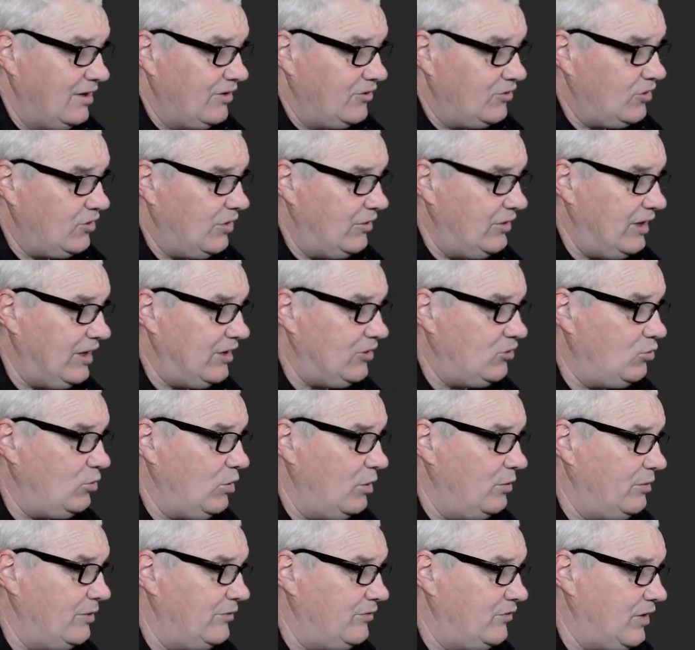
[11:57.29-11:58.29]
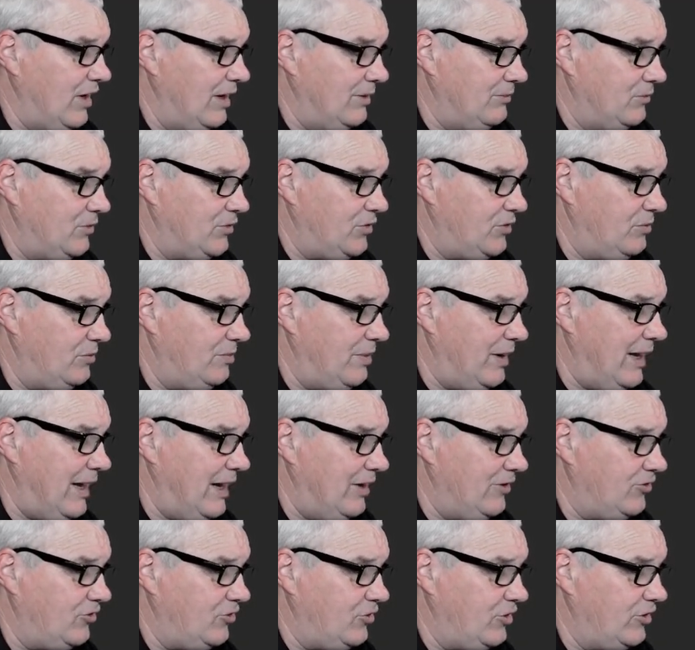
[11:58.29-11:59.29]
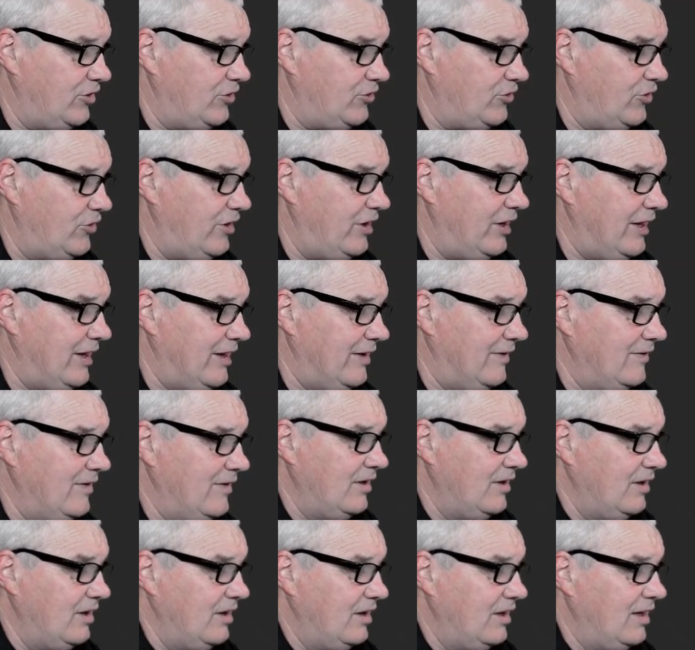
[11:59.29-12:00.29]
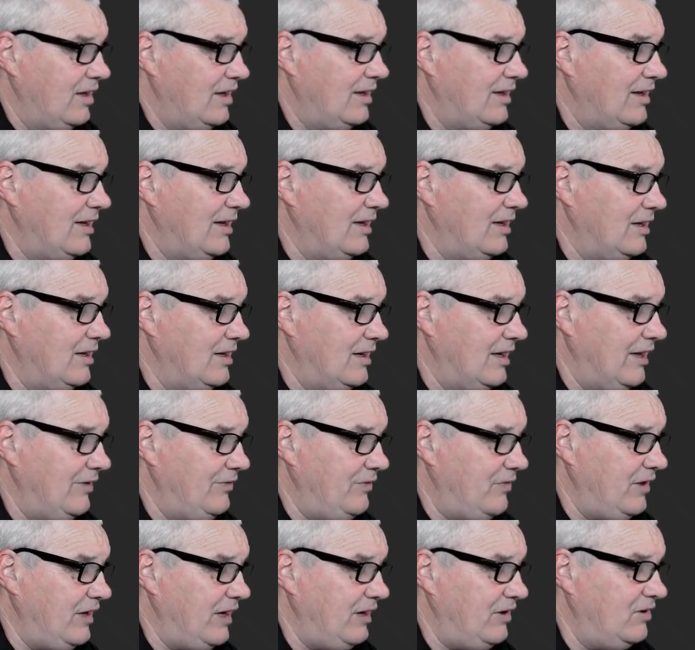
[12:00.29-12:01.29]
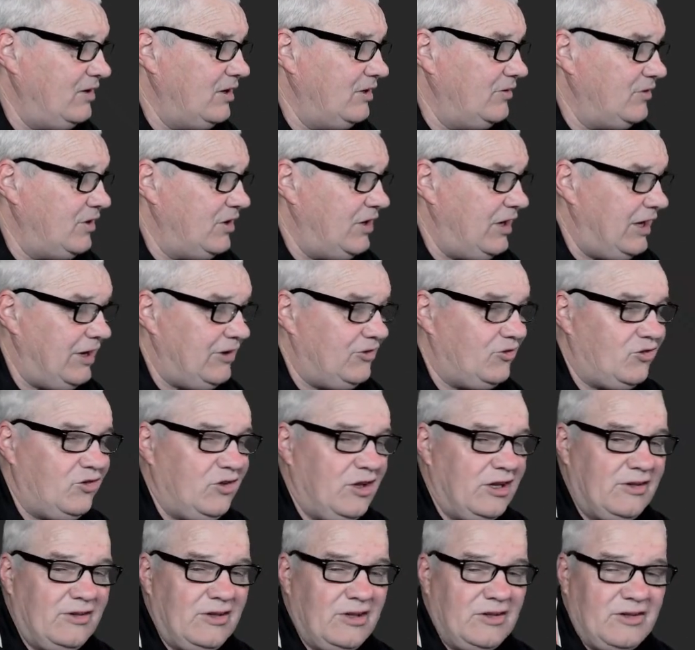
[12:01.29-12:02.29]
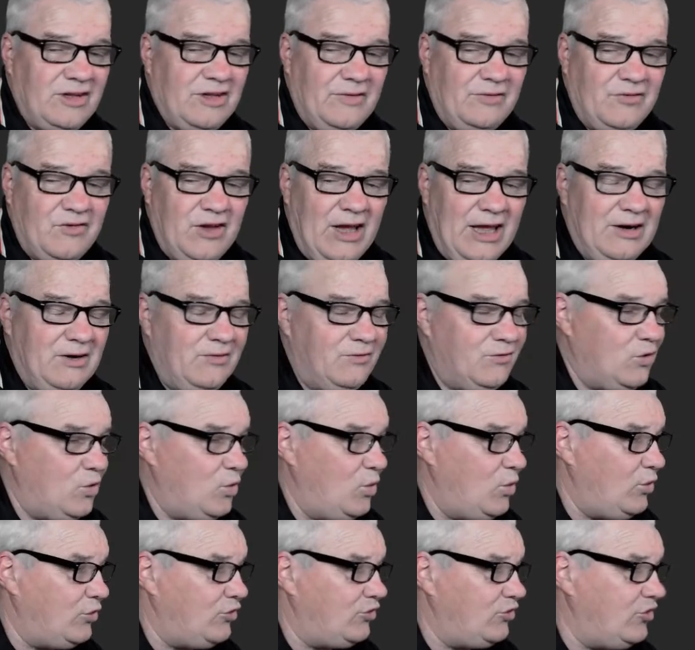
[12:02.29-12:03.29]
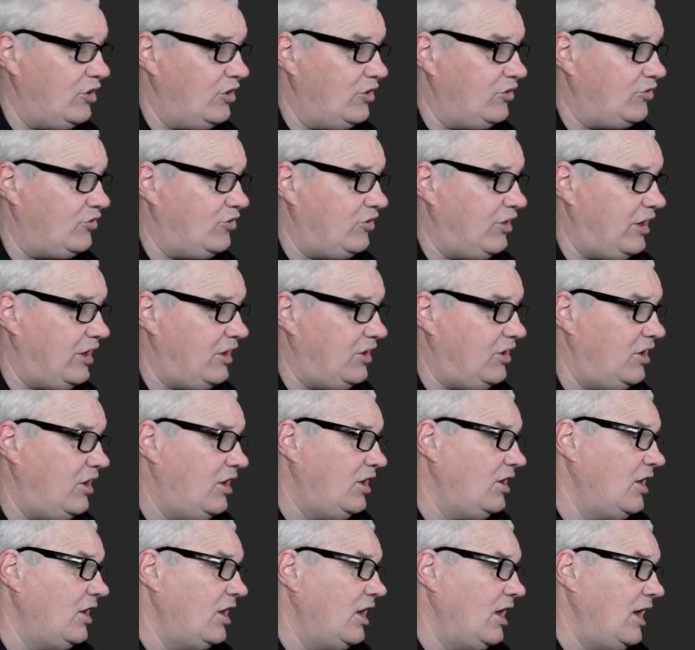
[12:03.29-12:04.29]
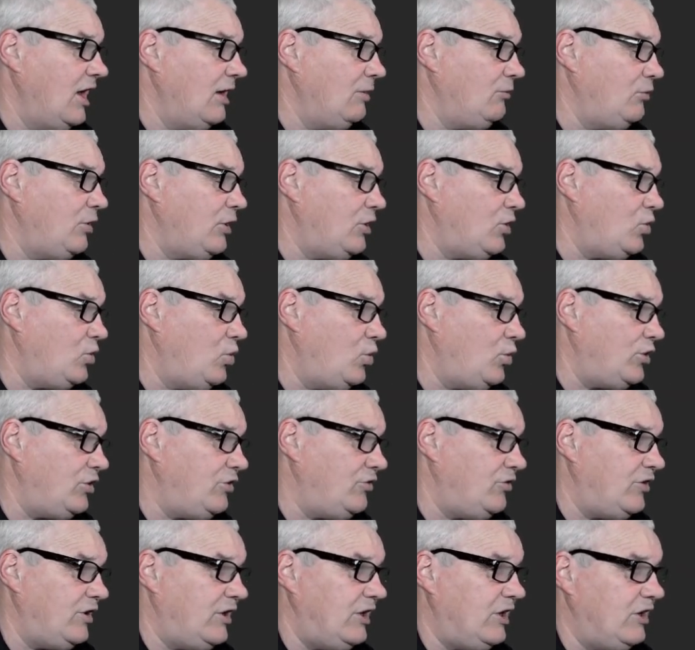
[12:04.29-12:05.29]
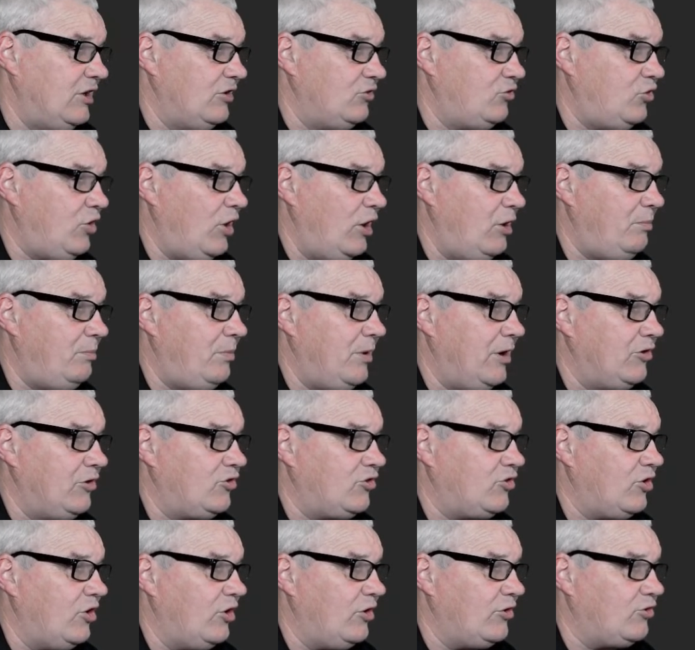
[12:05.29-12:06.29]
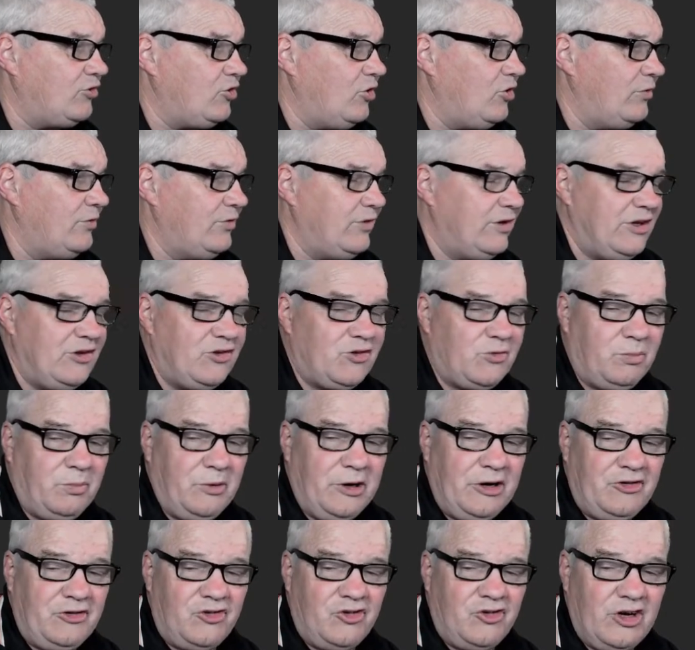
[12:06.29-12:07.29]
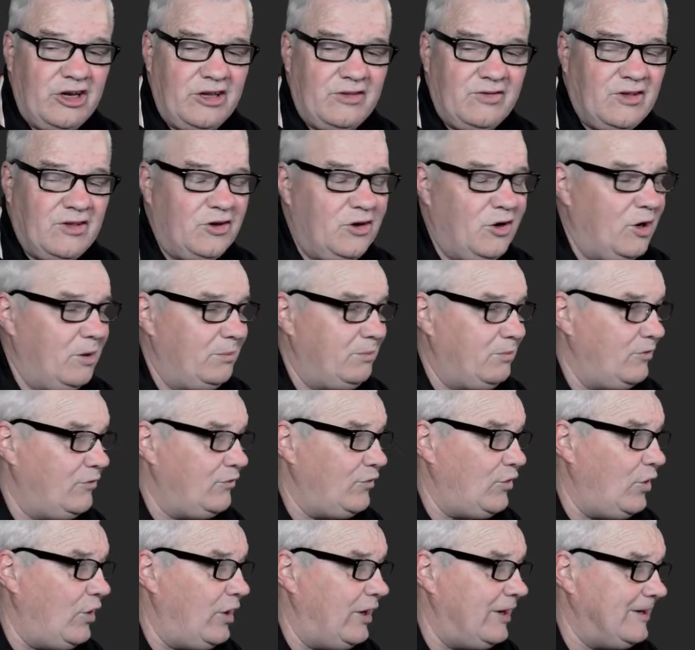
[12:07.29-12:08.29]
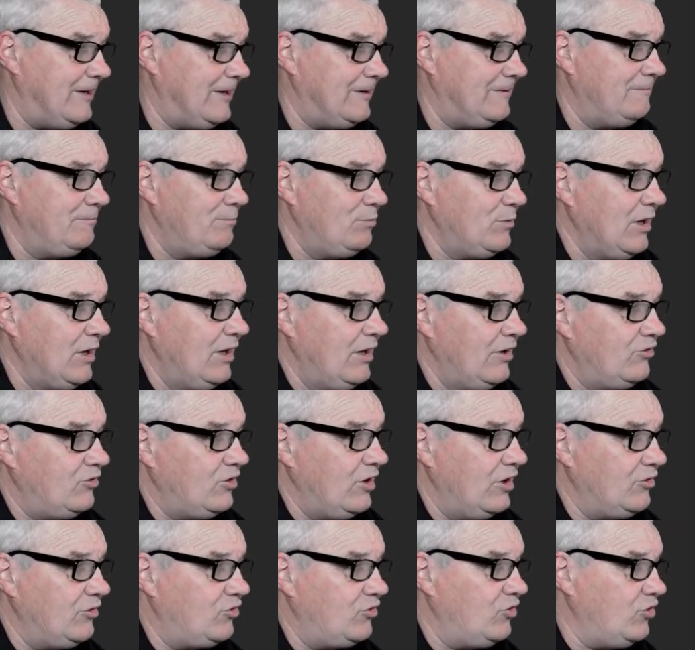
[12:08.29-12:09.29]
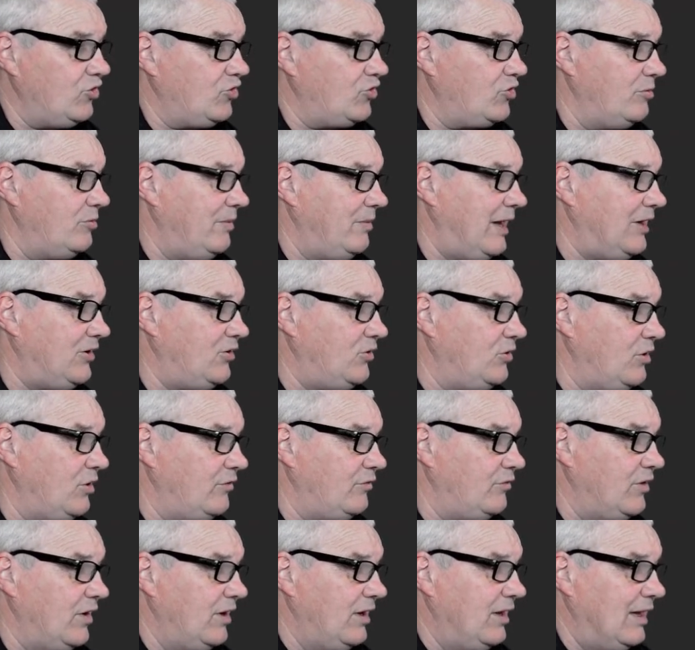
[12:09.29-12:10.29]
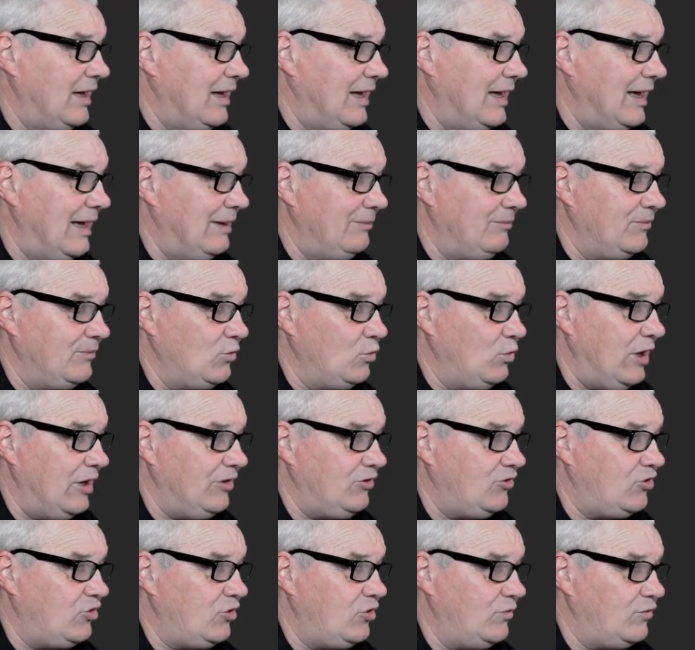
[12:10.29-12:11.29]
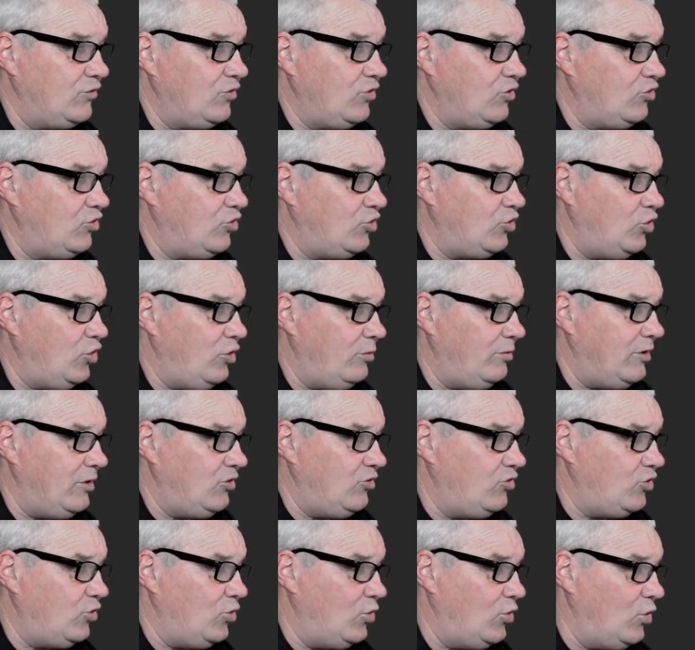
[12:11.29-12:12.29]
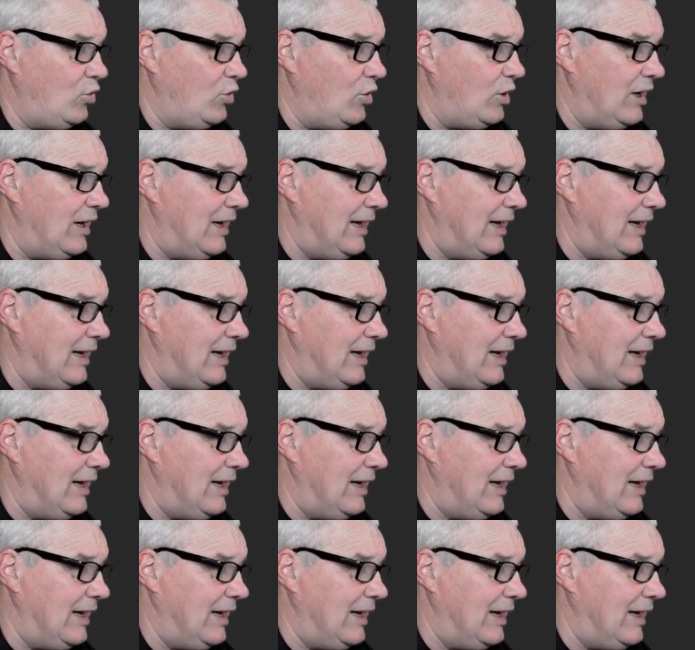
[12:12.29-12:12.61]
So that's what we've done with the boundaries there. And then the next thing that they've done, of course, is then recorded the topo shots on the spreadsheet that I provided. So it's just a matter of once you've determined your